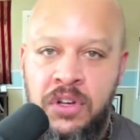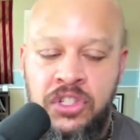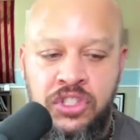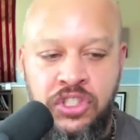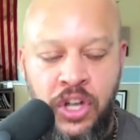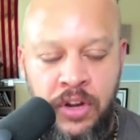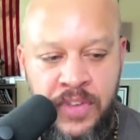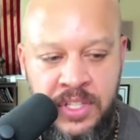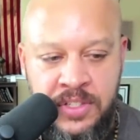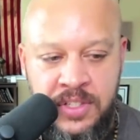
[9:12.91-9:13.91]

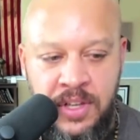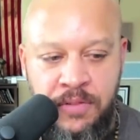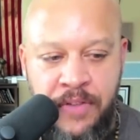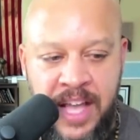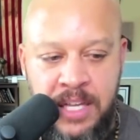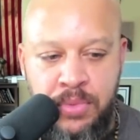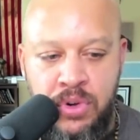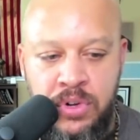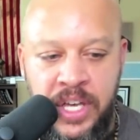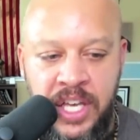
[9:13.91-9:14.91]
service
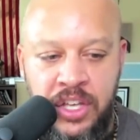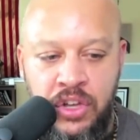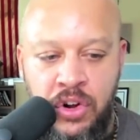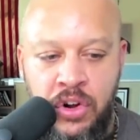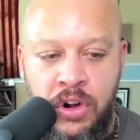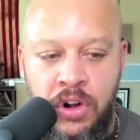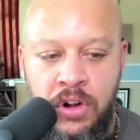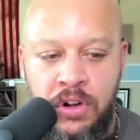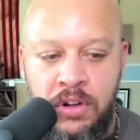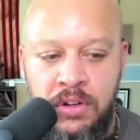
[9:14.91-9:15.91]
available in
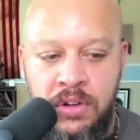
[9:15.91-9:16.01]
your